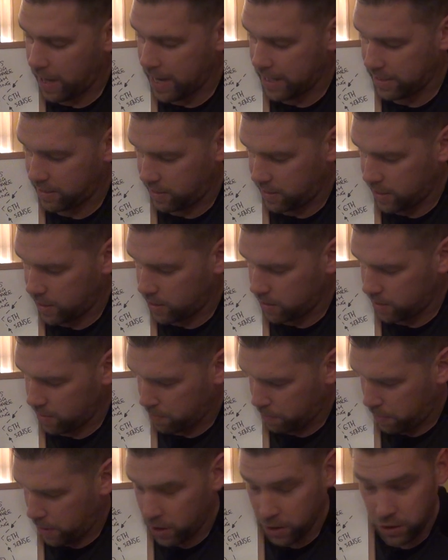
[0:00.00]
as this
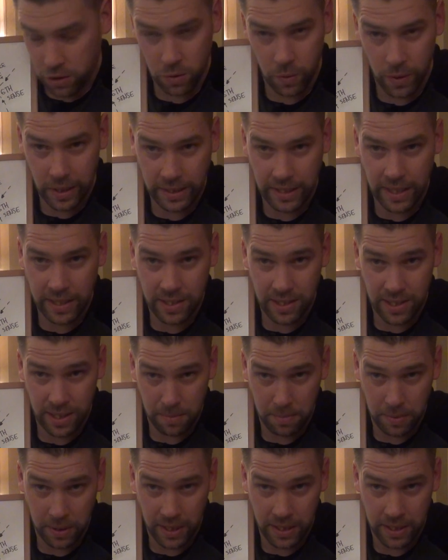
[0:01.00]
personal identity
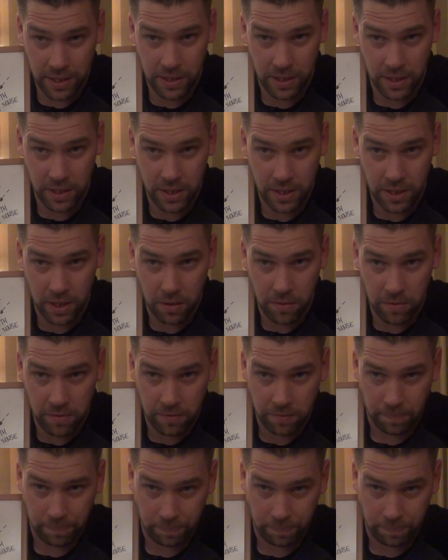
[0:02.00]
begins to dissolve.